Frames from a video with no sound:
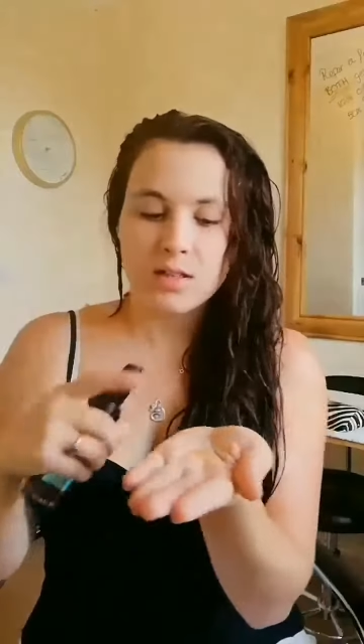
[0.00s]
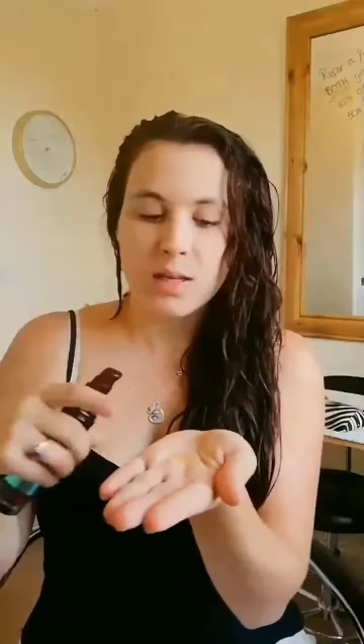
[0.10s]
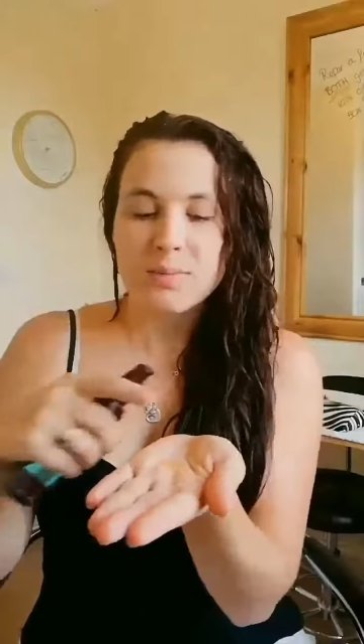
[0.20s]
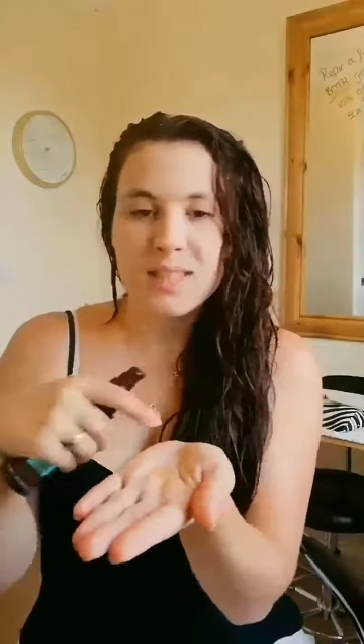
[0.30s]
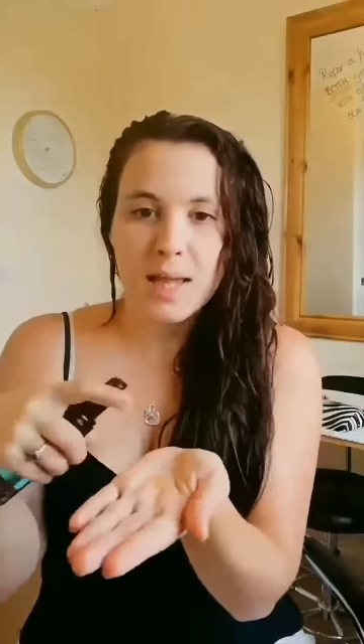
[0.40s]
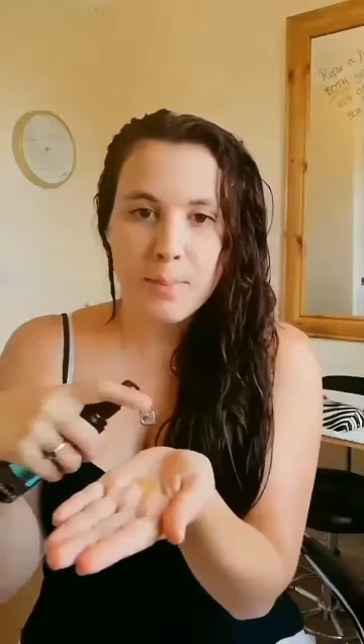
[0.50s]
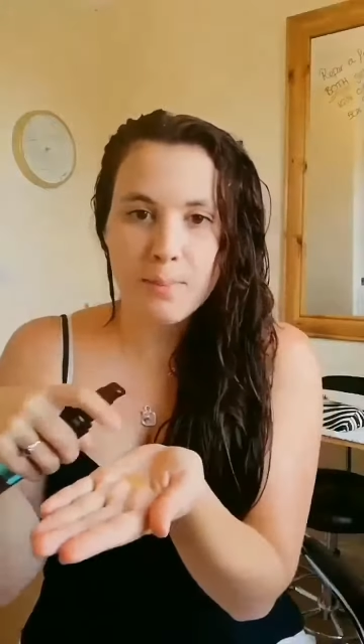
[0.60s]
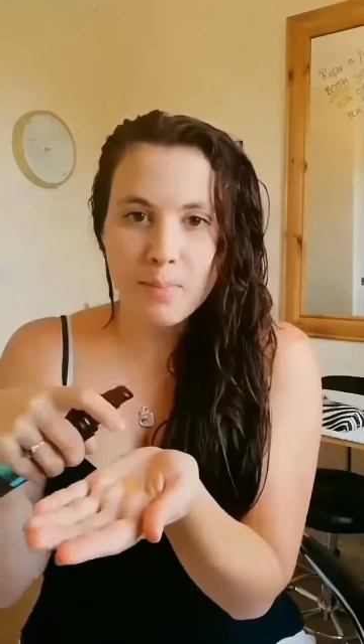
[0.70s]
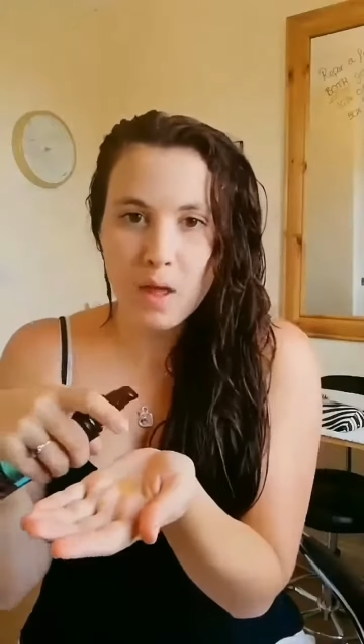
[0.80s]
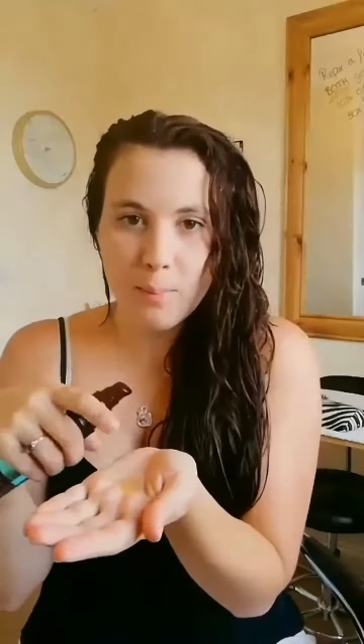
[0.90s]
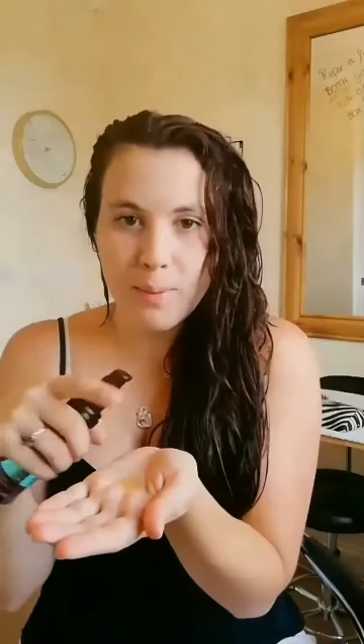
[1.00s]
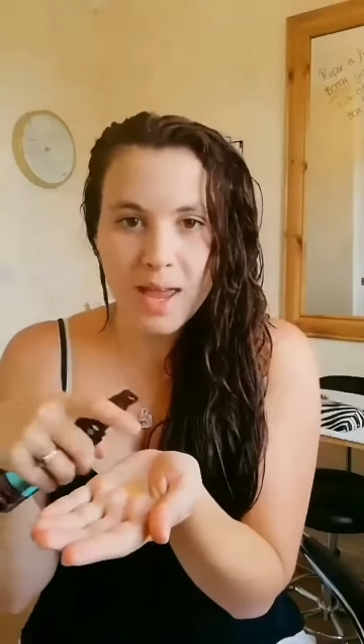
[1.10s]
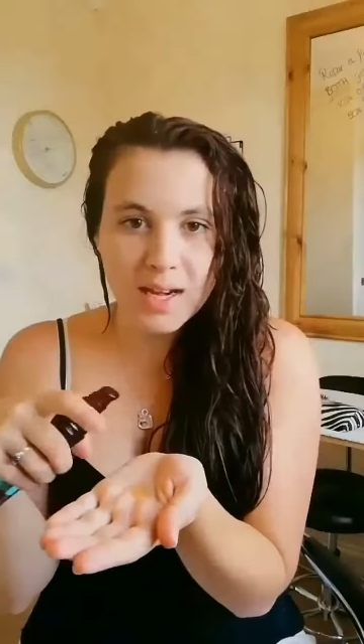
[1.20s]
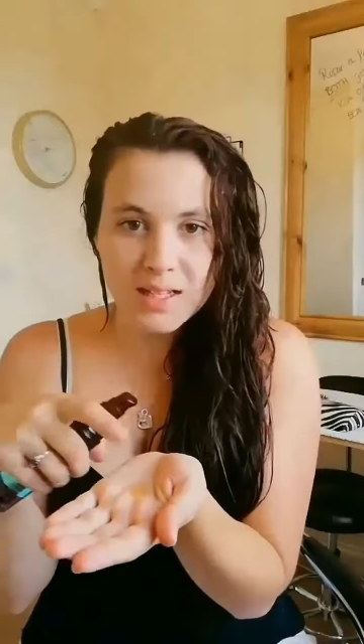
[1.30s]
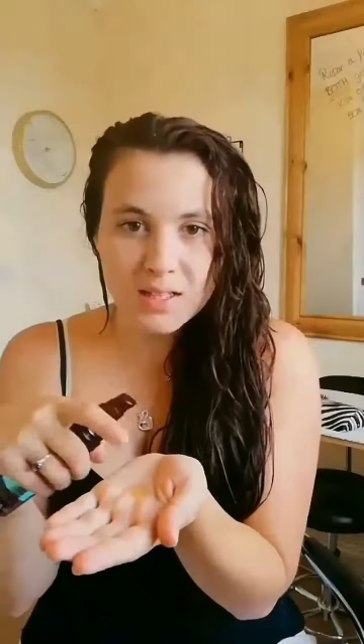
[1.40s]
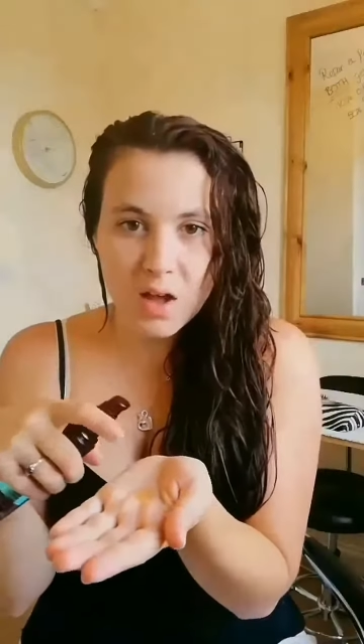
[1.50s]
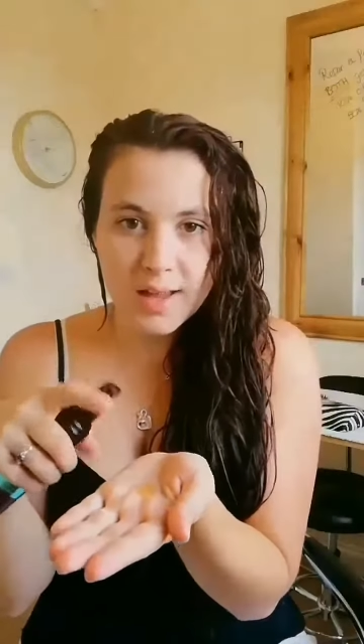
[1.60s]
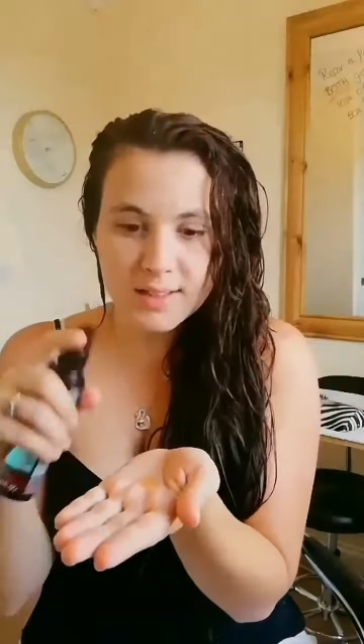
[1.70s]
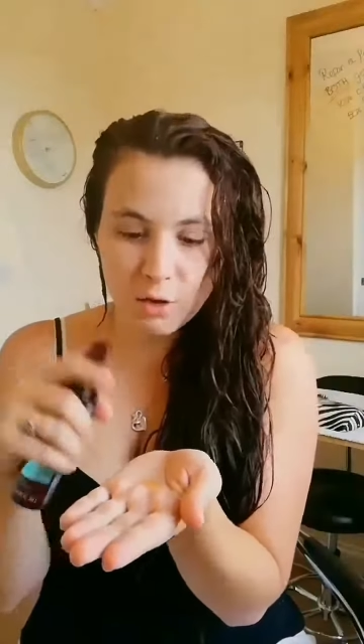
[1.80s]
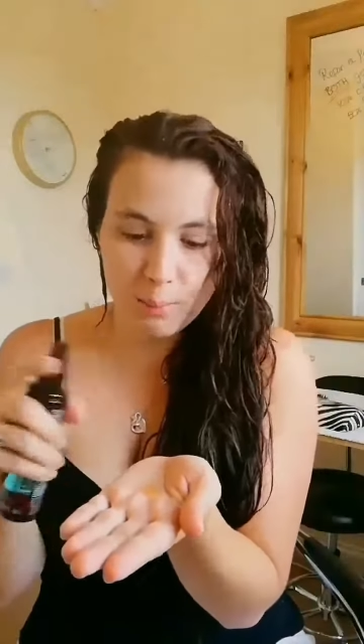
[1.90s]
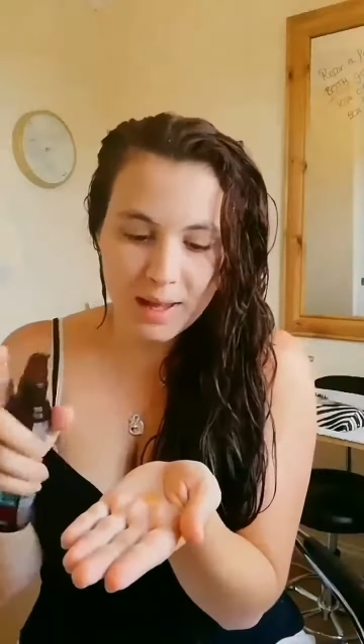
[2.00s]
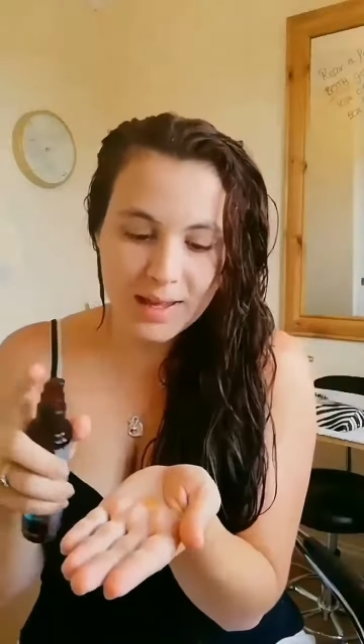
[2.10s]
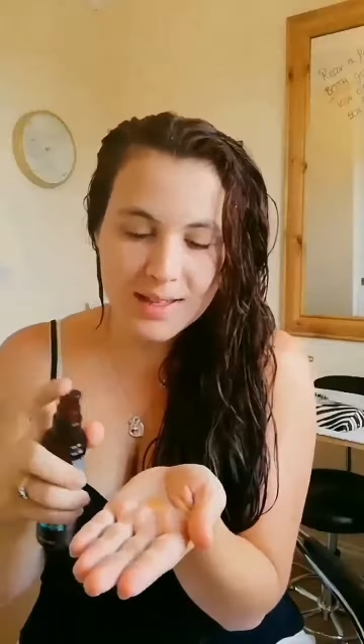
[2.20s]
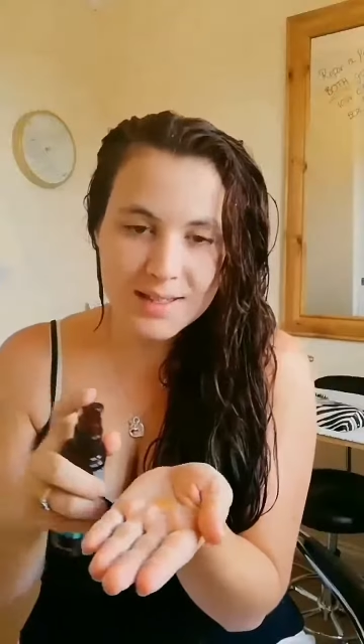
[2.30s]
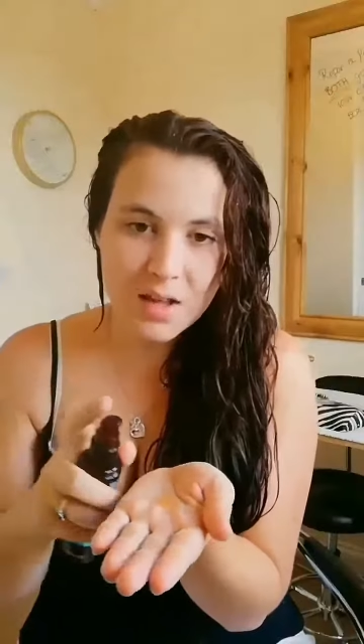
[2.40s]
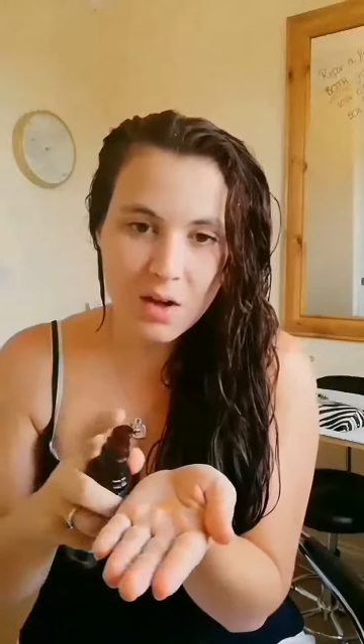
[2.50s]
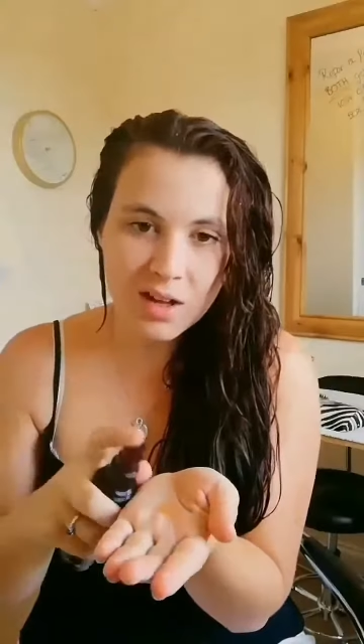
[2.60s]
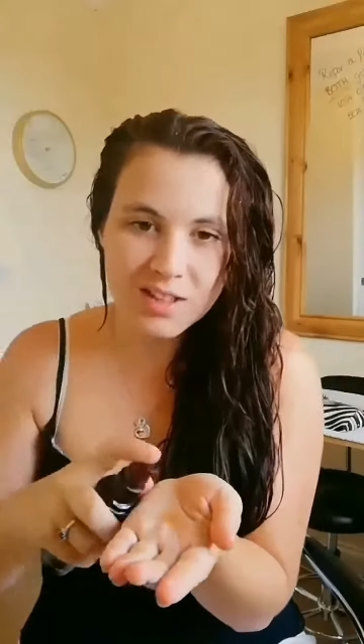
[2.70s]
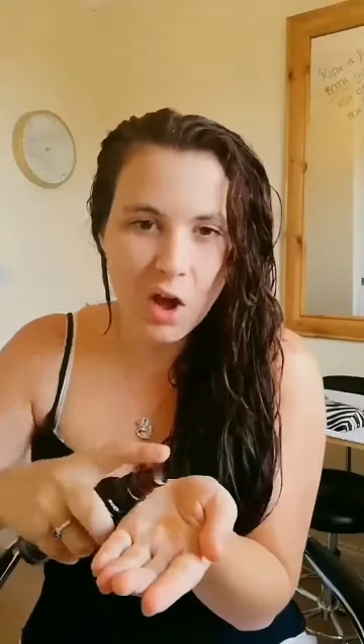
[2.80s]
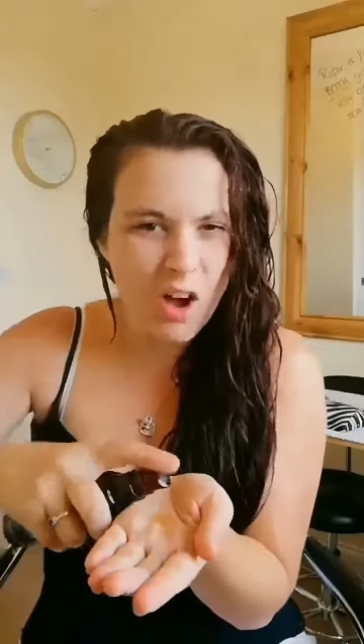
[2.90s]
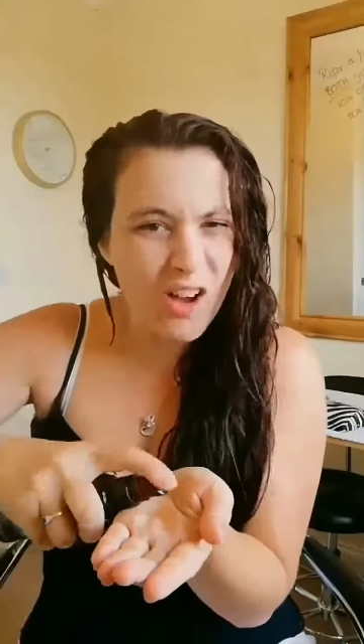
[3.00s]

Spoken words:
Some say a penny size or a pea size.